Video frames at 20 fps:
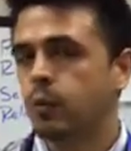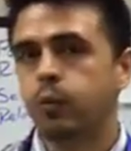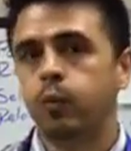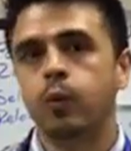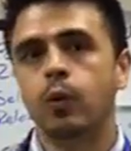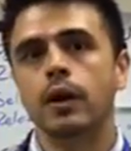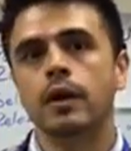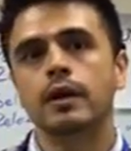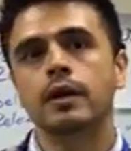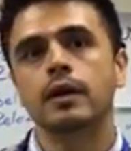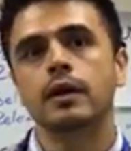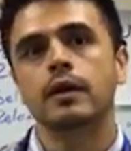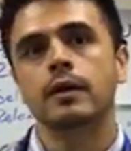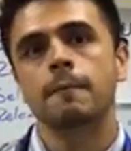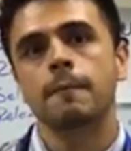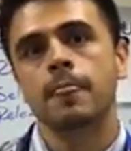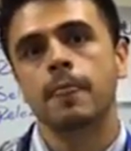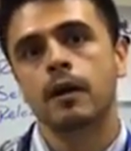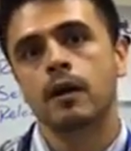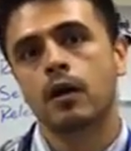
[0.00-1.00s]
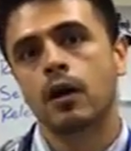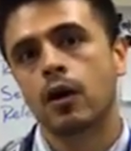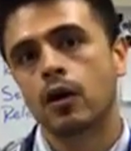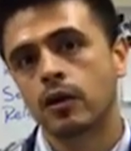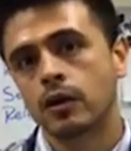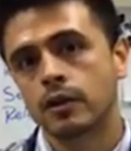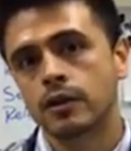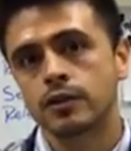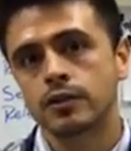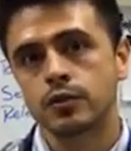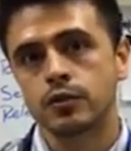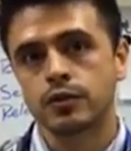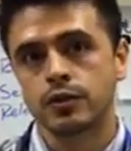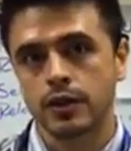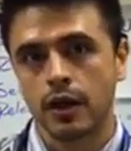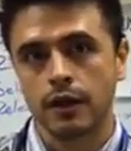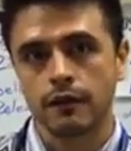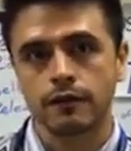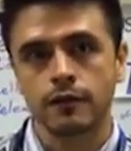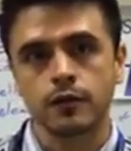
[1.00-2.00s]
what hardness or
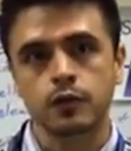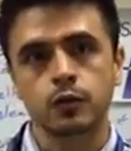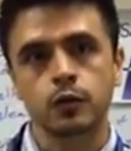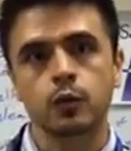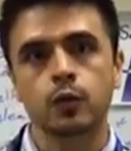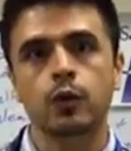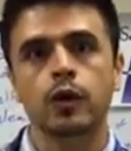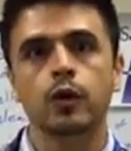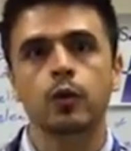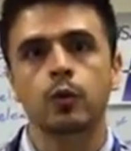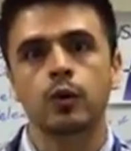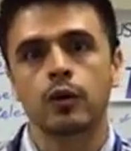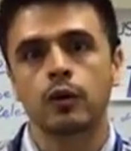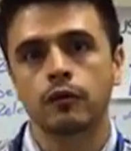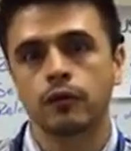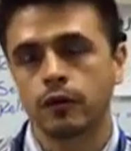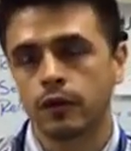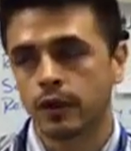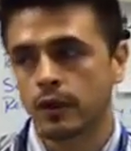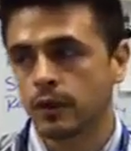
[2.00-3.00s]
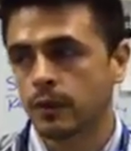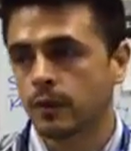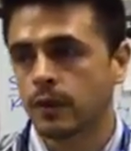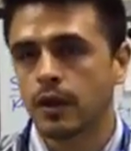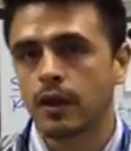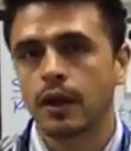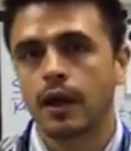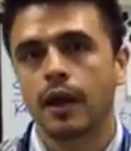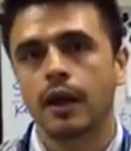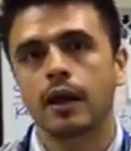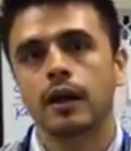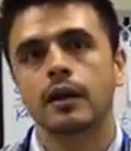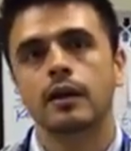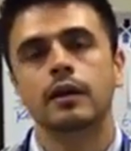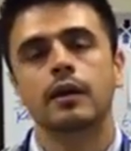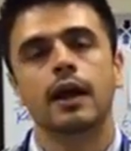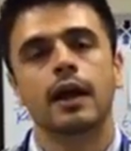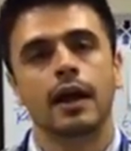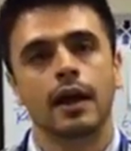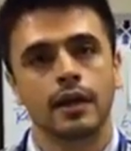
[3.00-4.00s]
softness would work well for you.
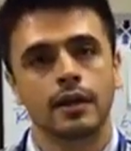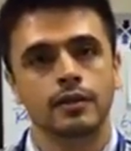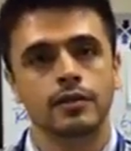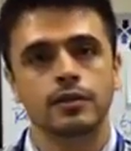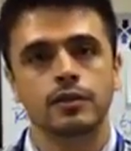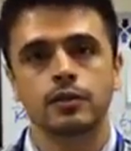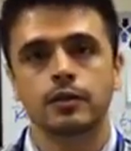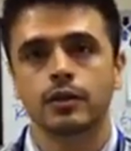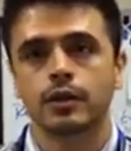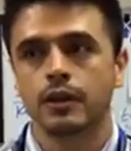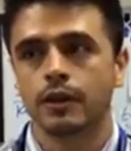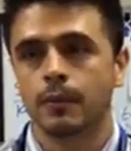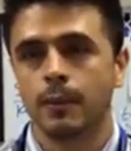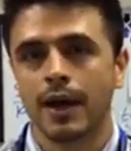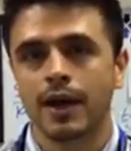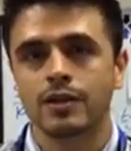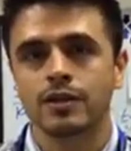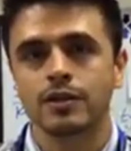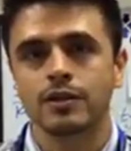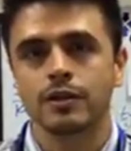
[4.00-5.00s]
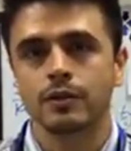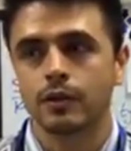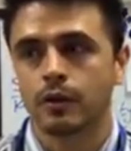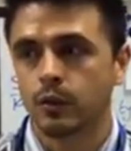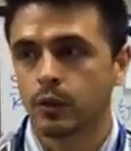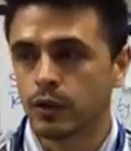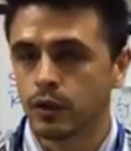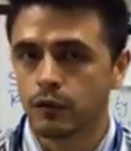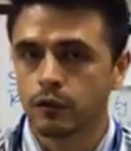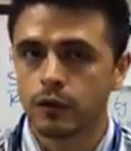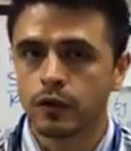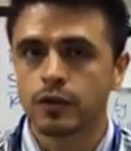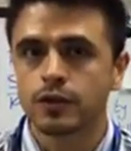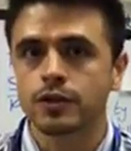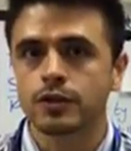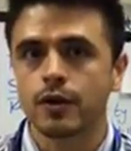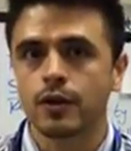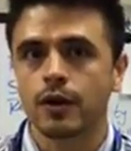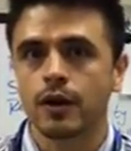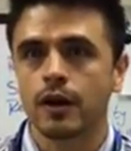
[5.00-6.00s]
And as you can imagine, when you first
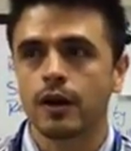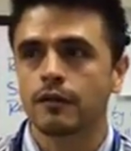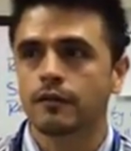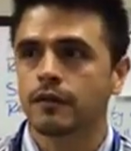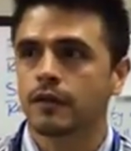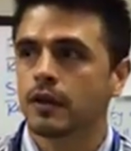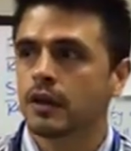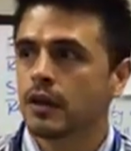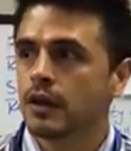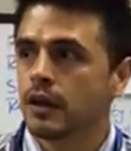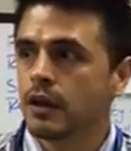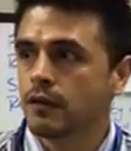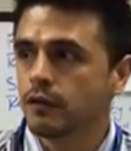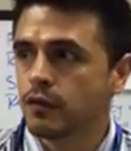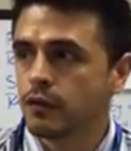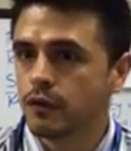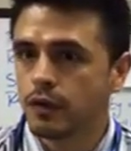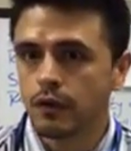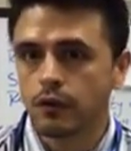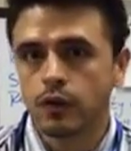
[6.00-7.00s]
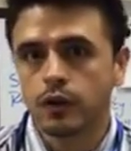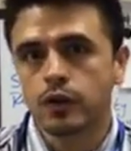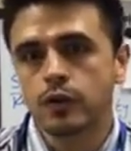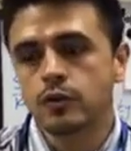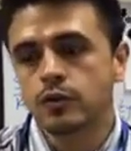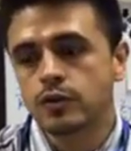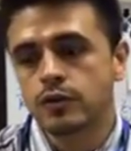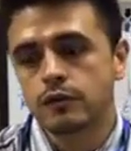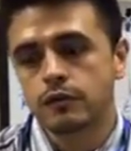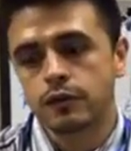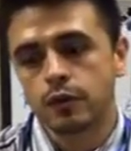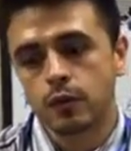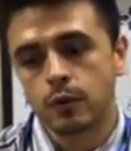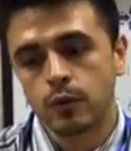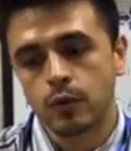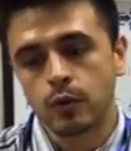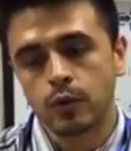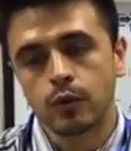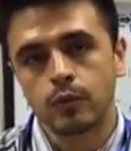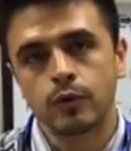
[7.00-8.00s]
start off, if you've never used a foam
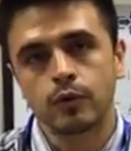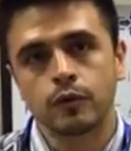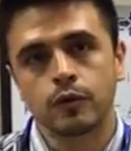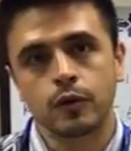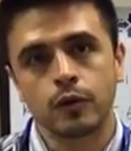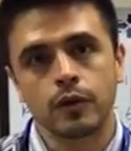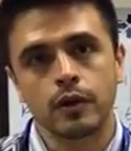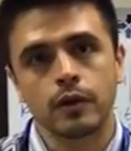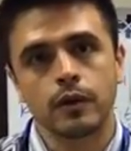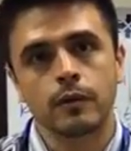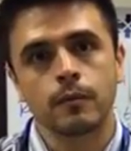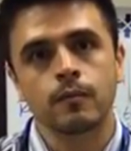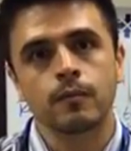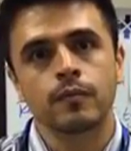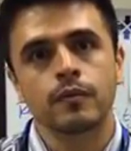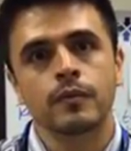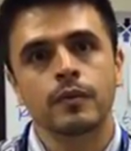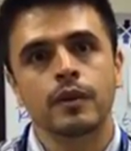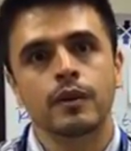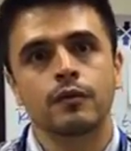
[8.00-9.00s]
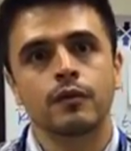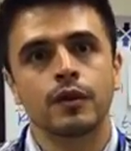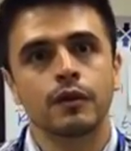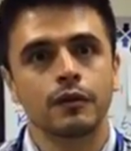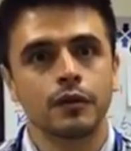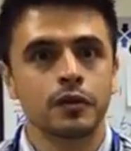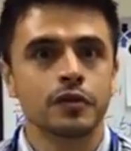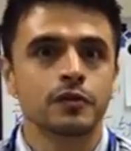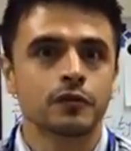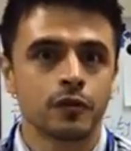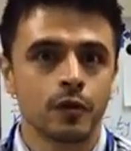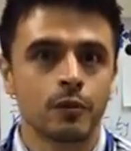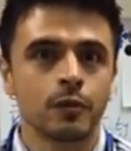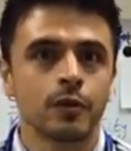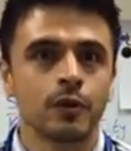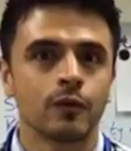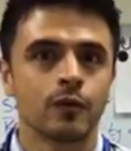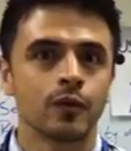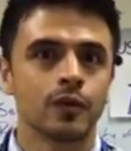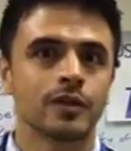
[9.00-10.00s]
roller before, if you never used a foam
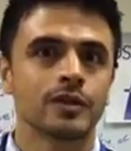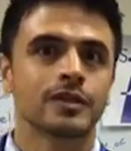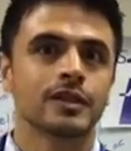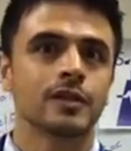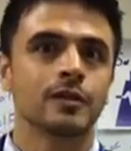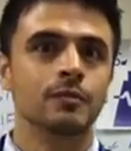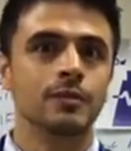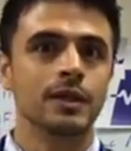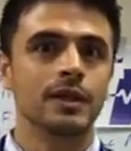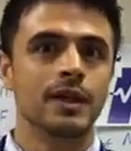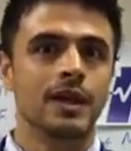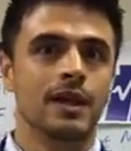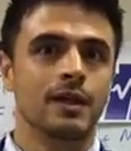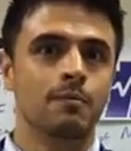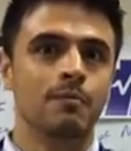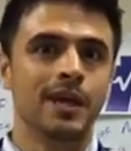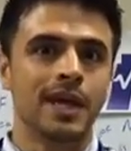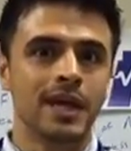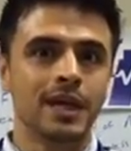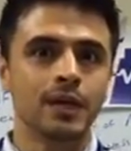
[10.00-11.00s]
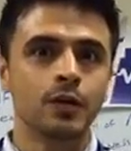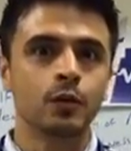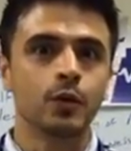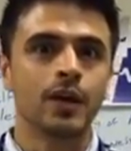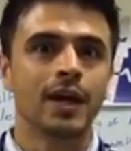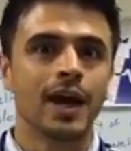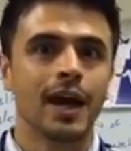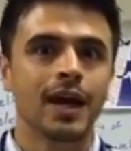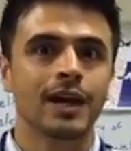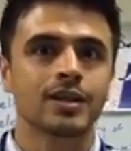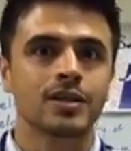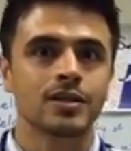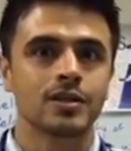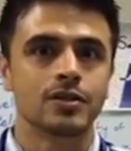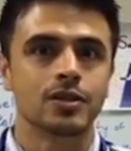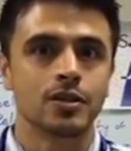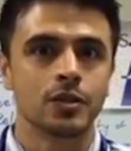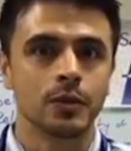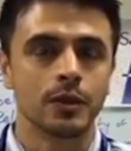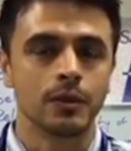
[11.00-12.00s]
roller before, there's going to be a pain
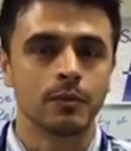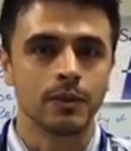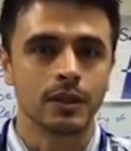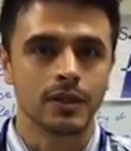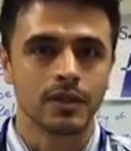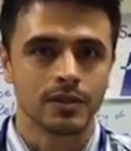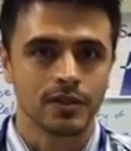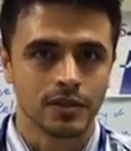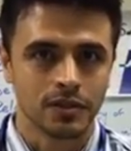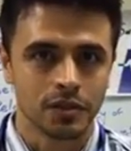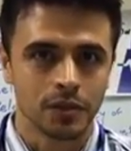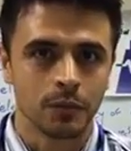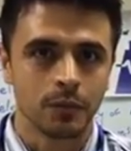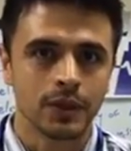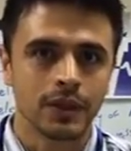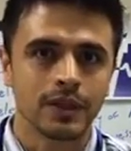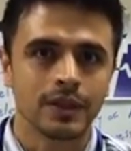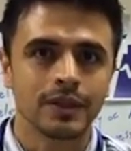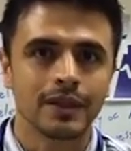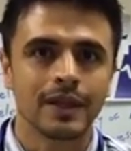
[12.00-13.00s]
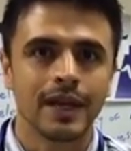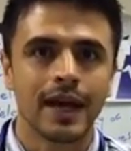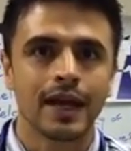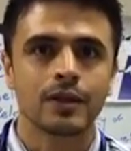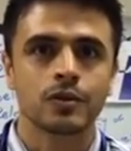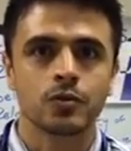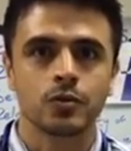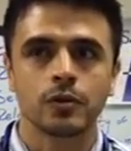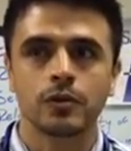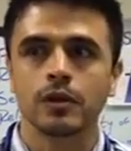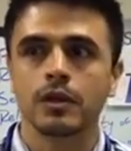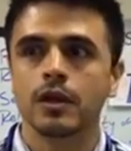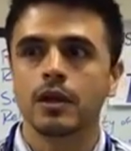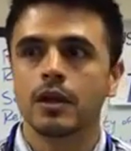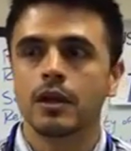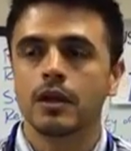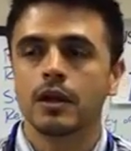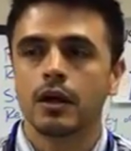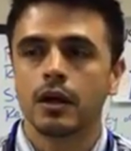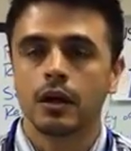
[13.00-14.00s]
reaction to it because it's something unnatural
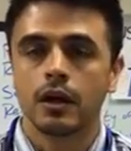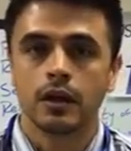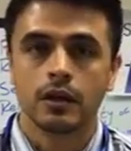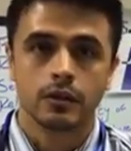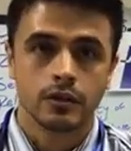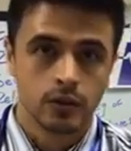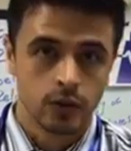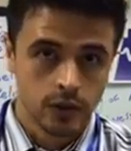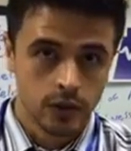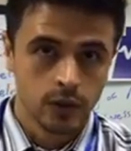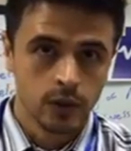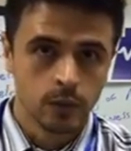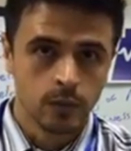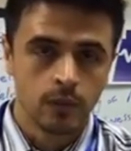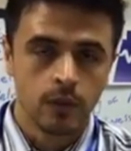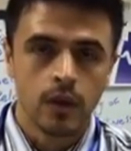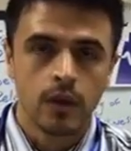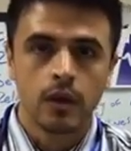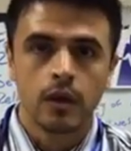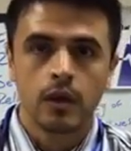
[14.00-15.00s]
to you.